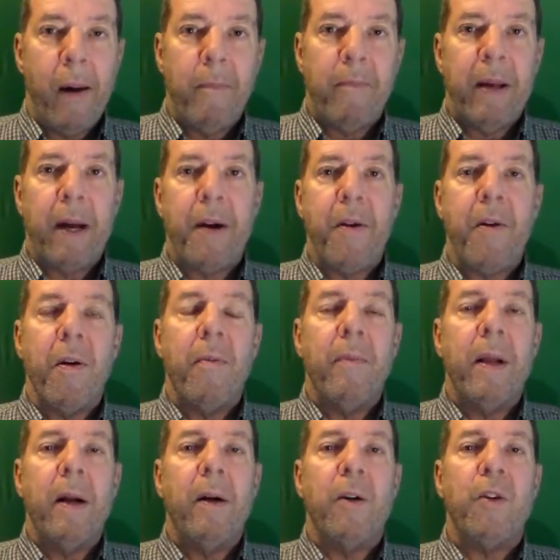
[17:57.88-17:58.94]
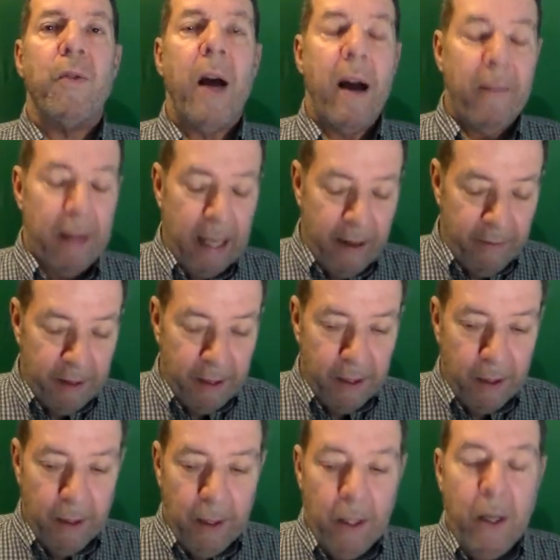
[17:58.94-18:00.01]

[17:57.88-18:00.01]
I picture him, you know, having to